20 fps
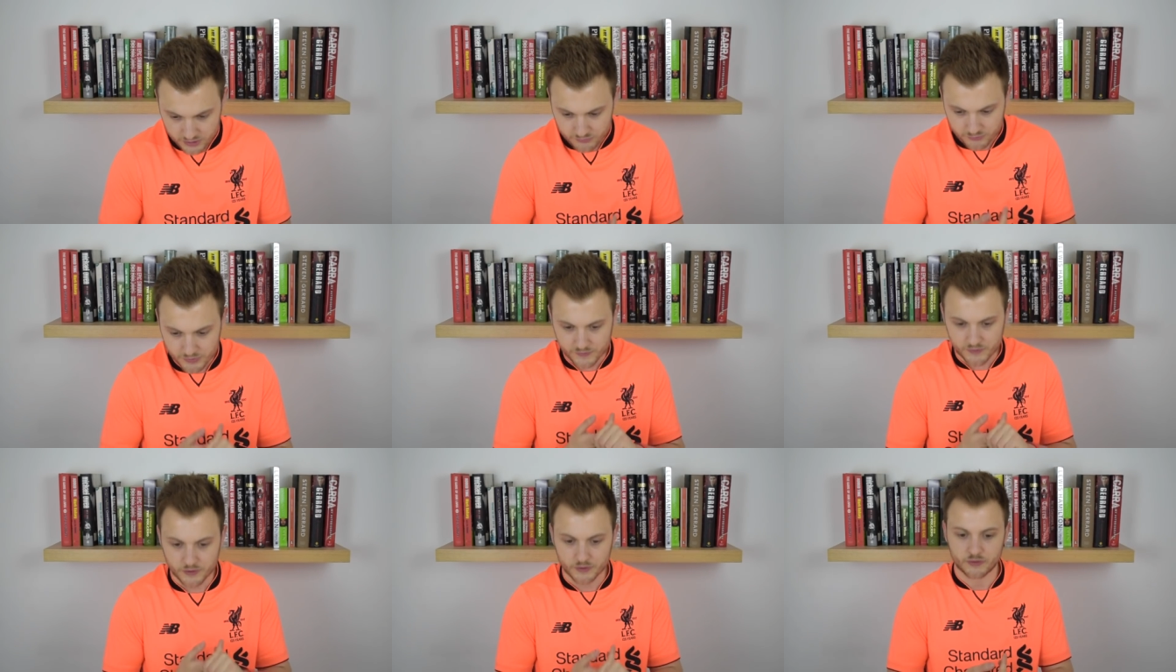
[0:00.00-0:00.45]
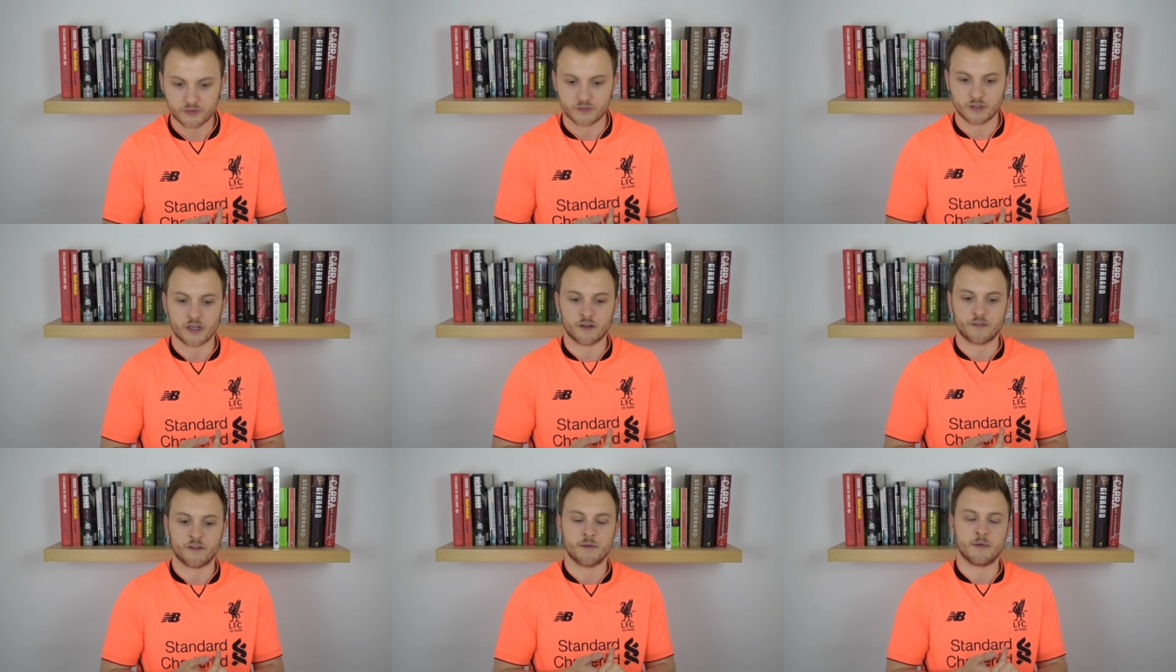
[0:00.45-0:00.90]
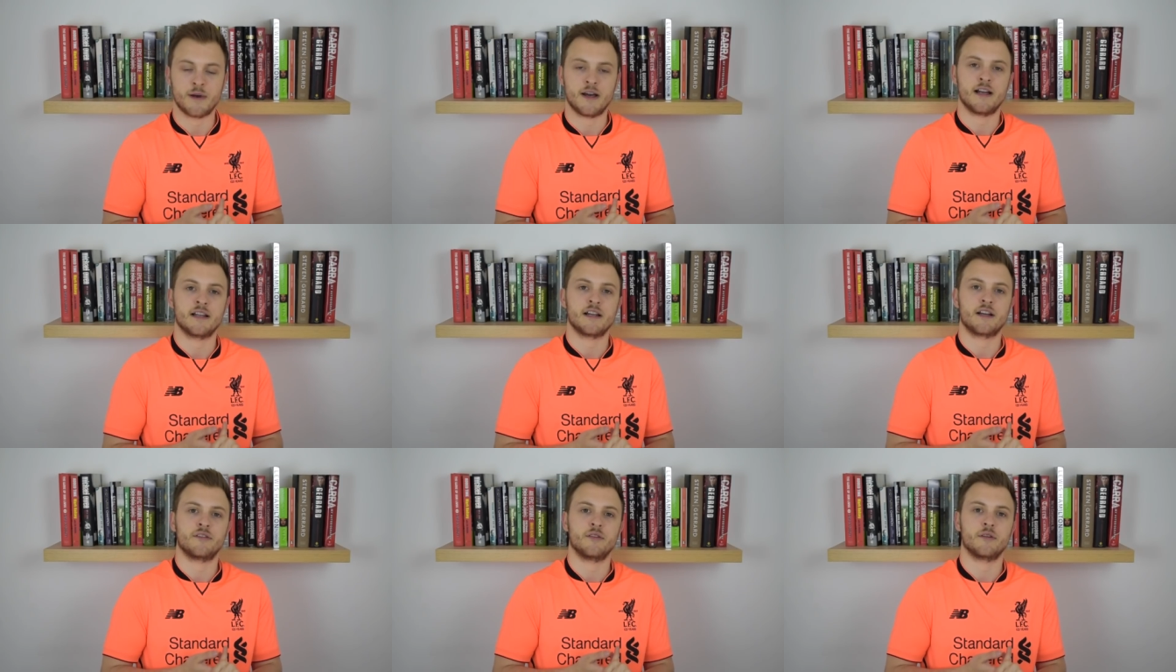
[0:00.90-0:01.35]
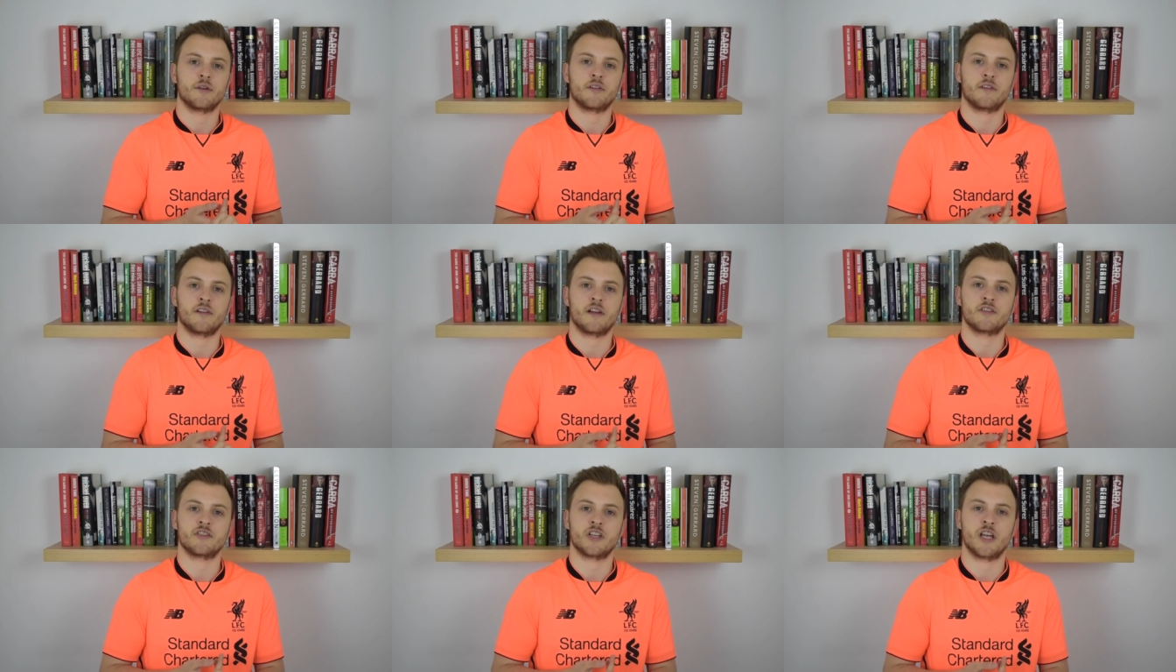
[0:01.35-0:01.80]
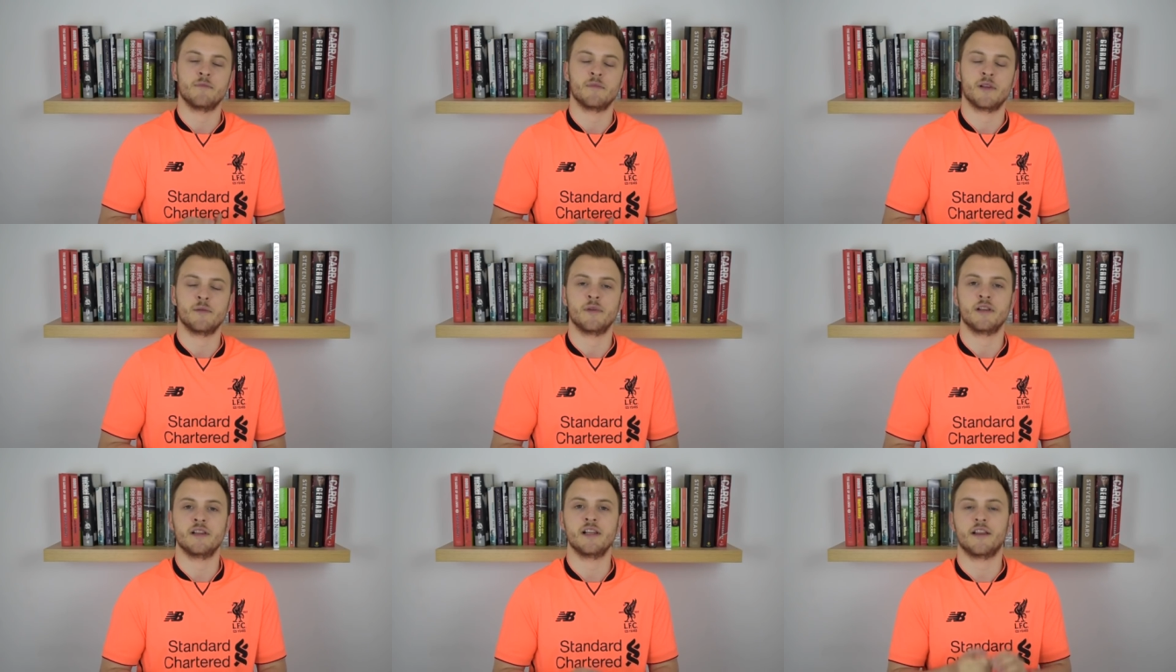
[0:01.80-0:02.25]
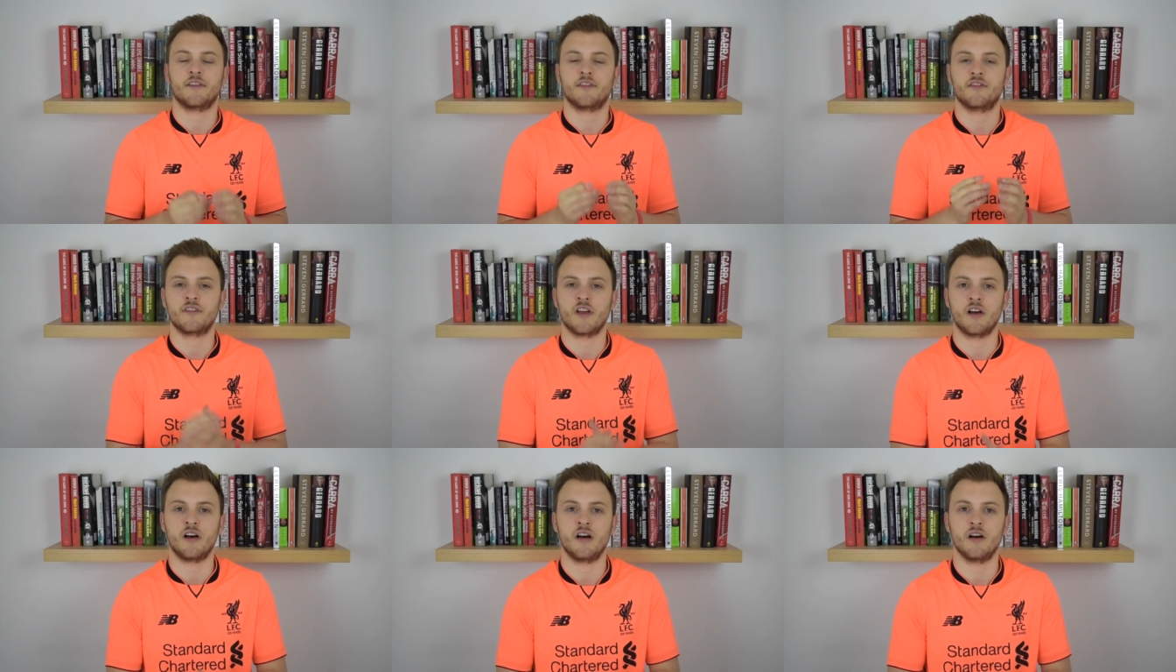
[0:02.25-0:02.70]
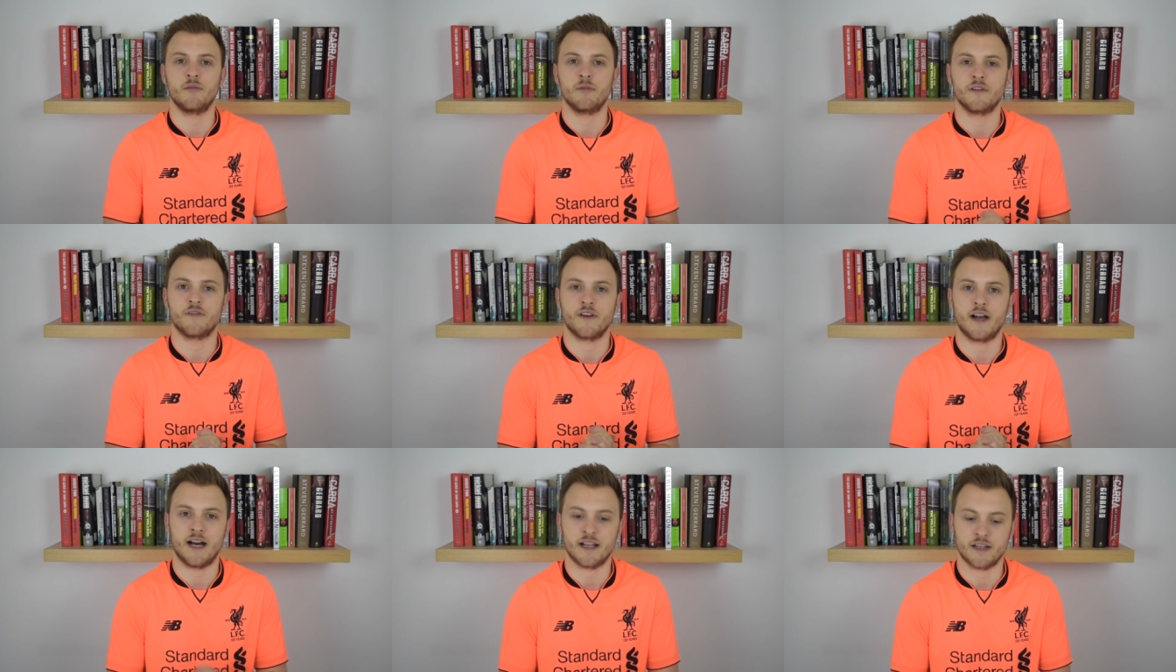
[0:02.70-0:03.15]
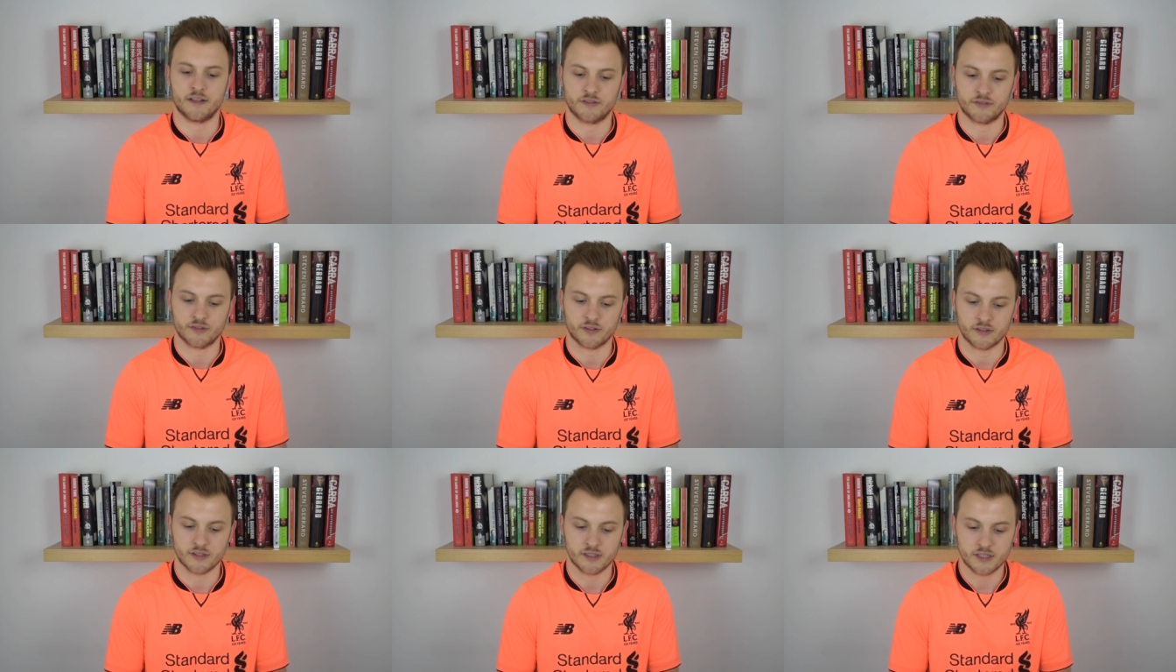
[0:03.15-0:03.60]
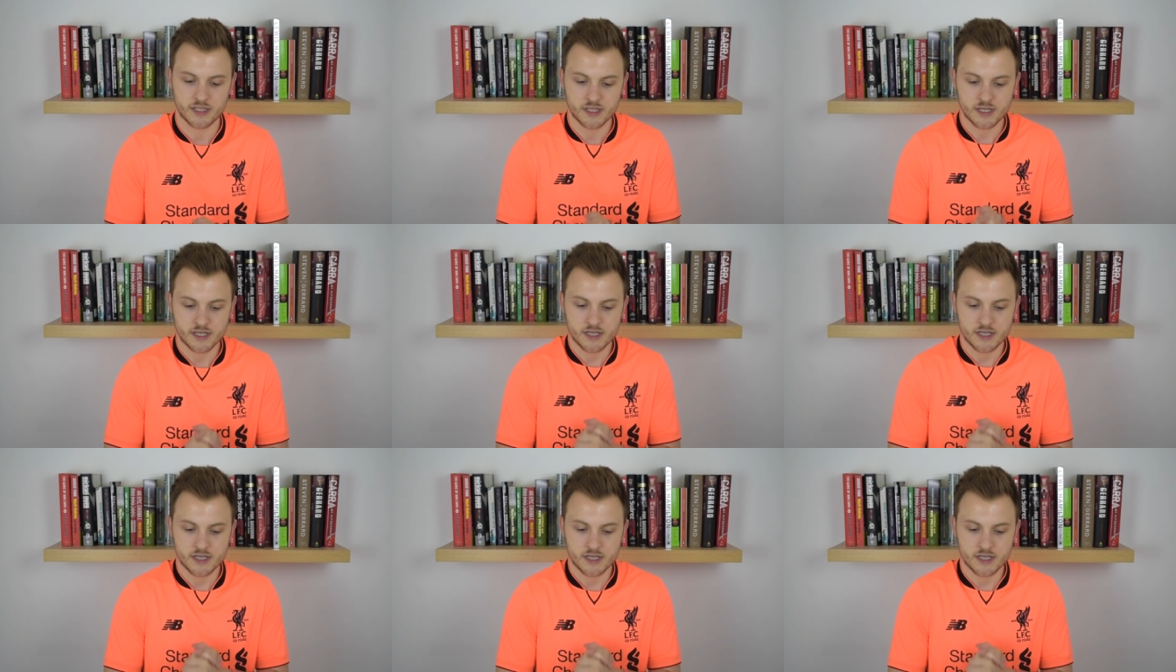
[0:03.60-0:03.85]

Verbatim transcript: we've got stuff about Alex Oxlade-Chamberlain. But let's start with Alisson.